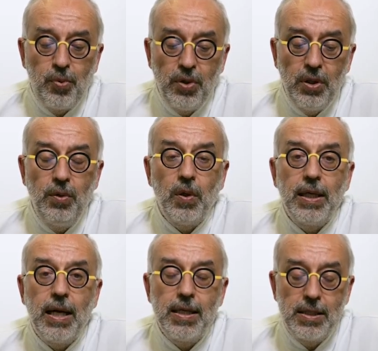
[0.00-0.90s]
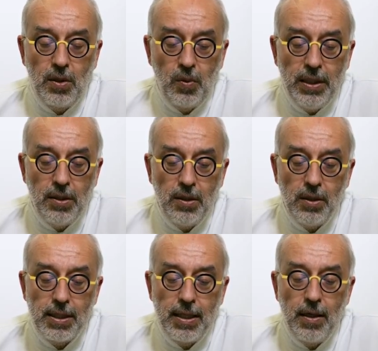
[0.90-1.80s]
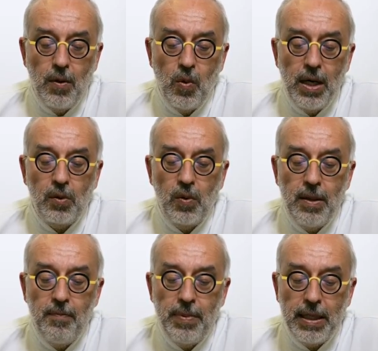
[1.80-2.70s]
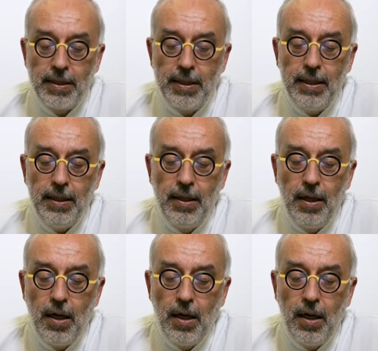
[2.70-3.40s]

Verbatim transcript: proteinuria is greater than 1 gram per day